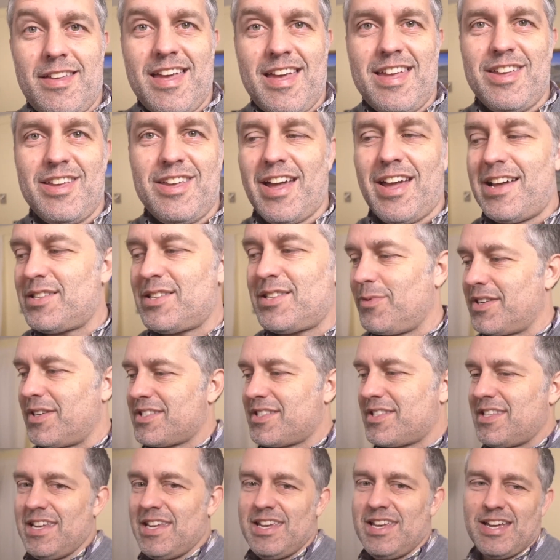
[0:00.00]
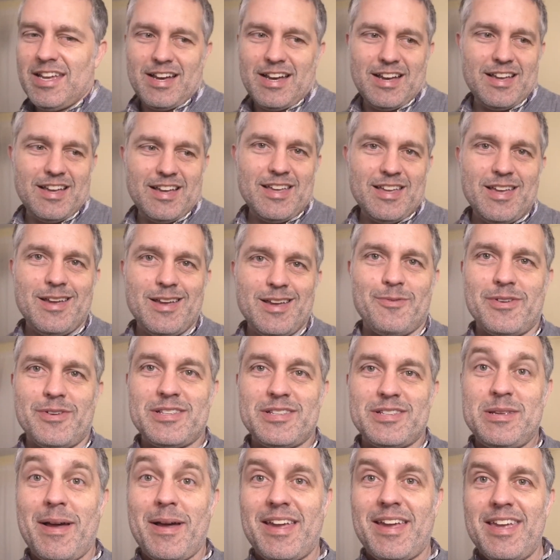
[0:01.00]
you guys want to see
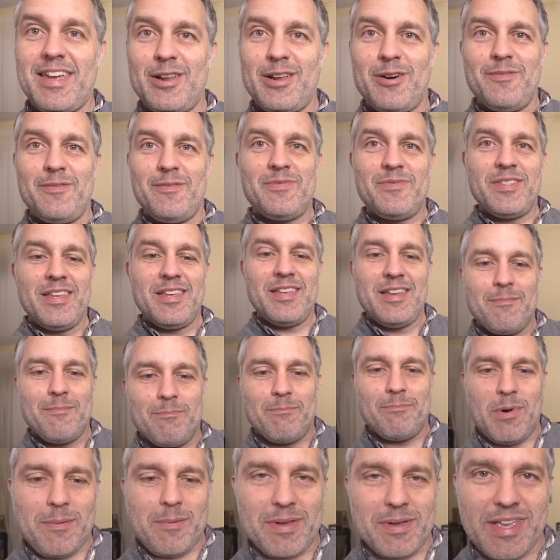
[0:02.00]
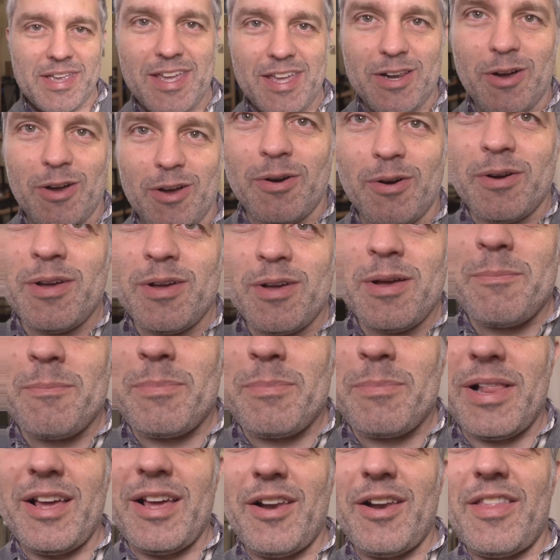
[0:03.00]
my kiddo? Mom and kiddo
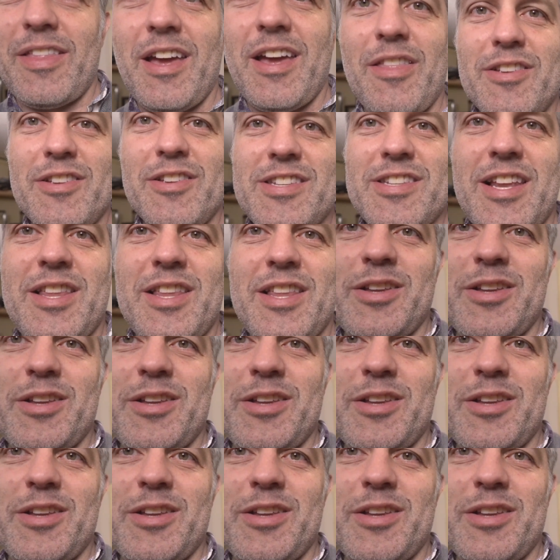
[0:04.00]
playing on the other side